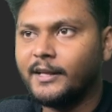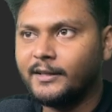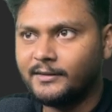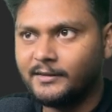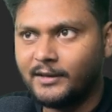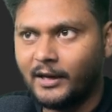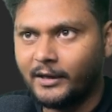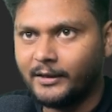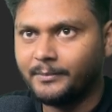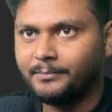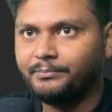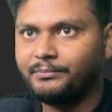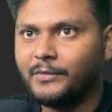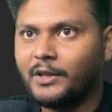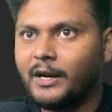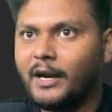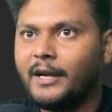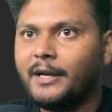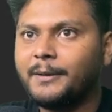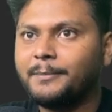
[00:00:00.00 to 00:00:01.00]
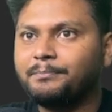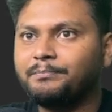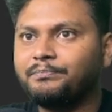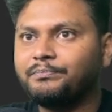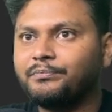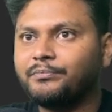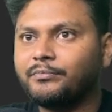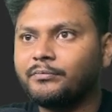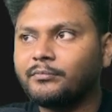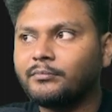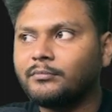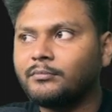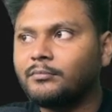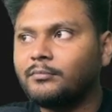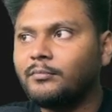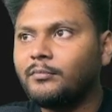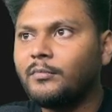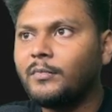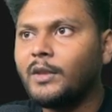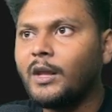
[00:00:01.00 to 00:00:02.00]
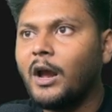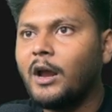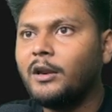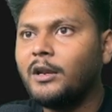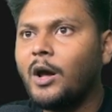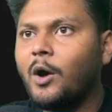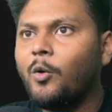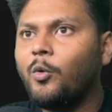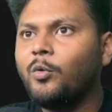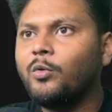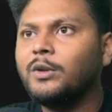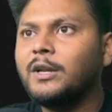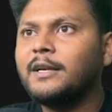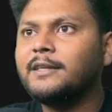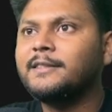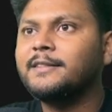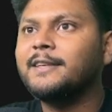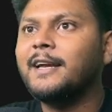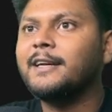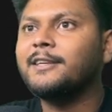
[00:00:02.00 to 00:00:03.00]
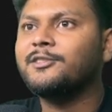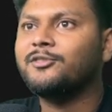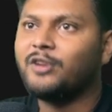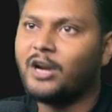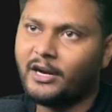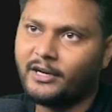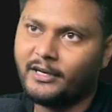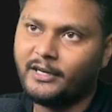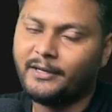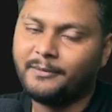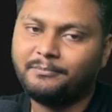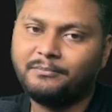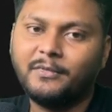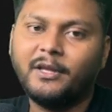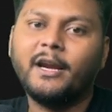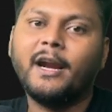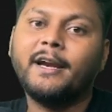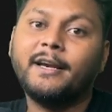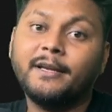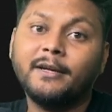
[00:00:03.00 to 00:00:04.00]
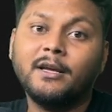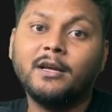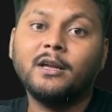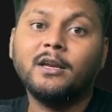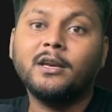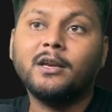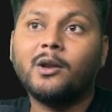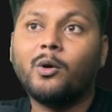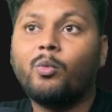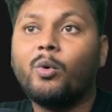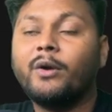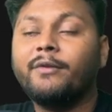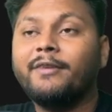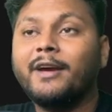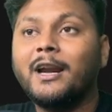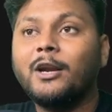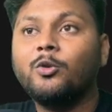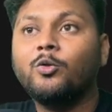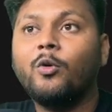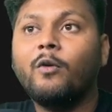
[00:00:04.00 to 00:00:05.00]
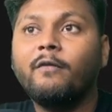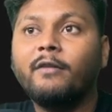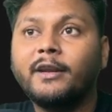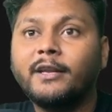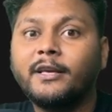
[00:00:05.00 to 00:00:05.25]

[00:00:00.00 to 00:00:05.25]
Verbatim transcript: is done right now let's get started right now what we can do over